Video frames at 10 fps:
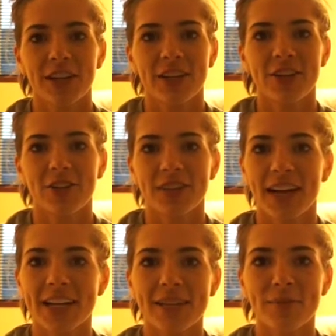
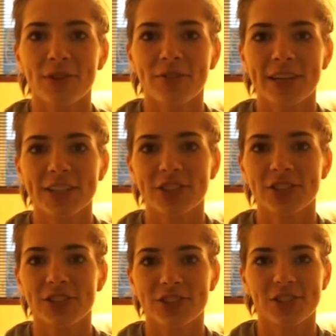lacking motivation,
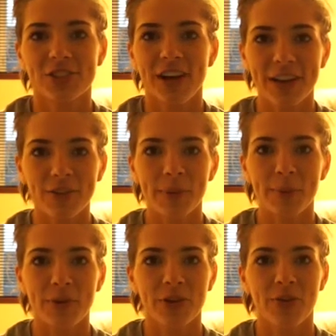just try and
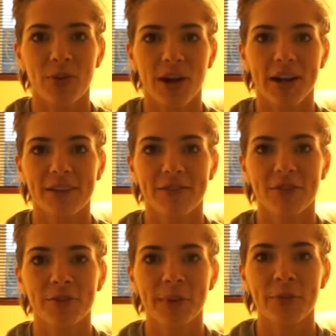remember your why.
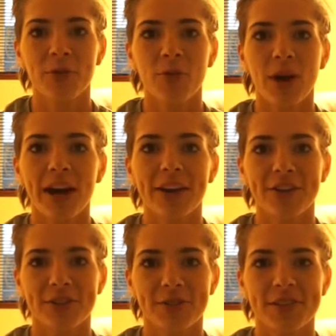Remember why you're
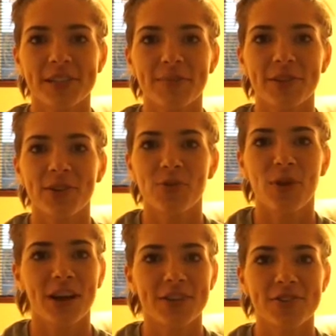doing something,
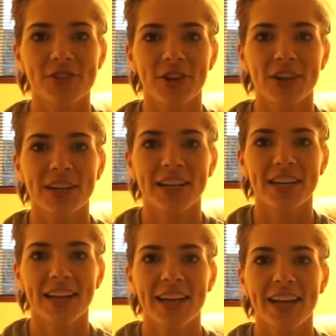why you started,
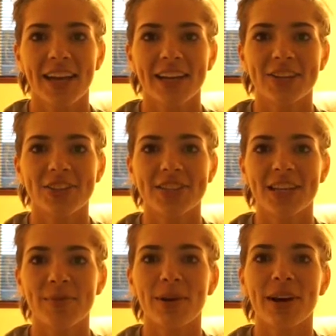and just
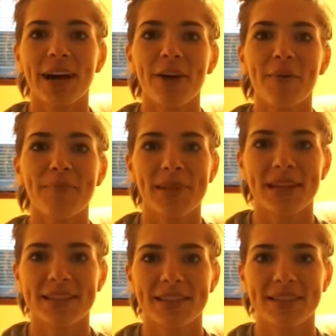think about how
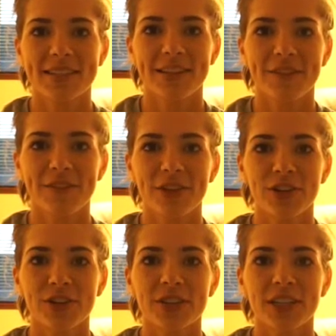amazing it's going to
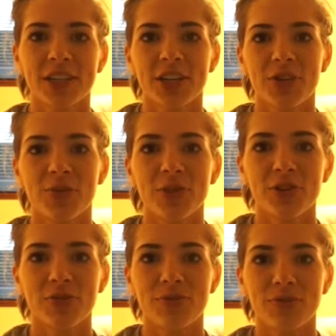feel when
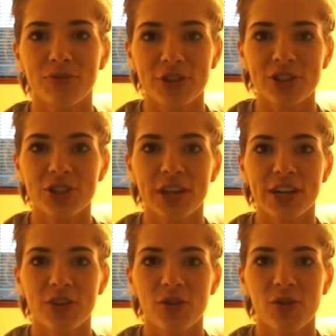you reach your
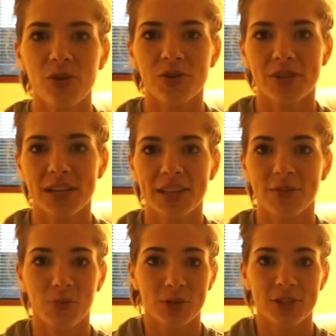end goal. And
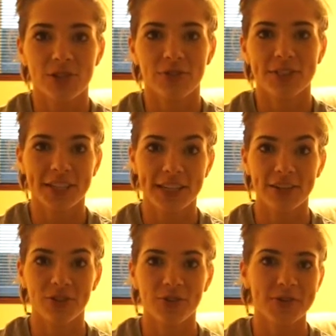then once you reach that
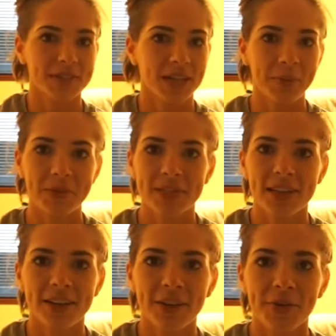end goal, it's time to set
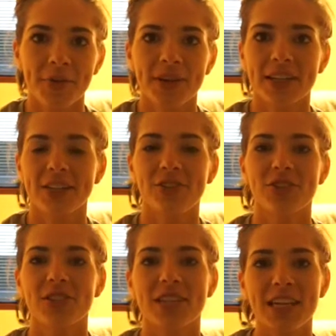another one. And you
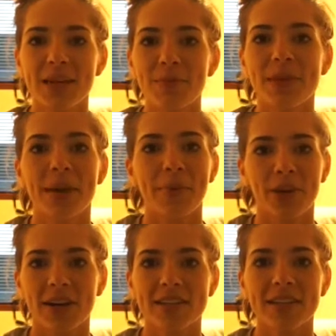just keep that
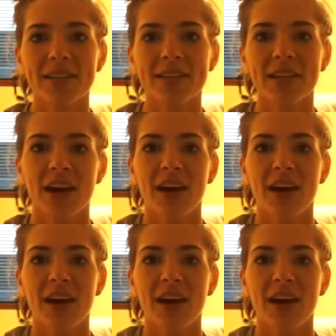process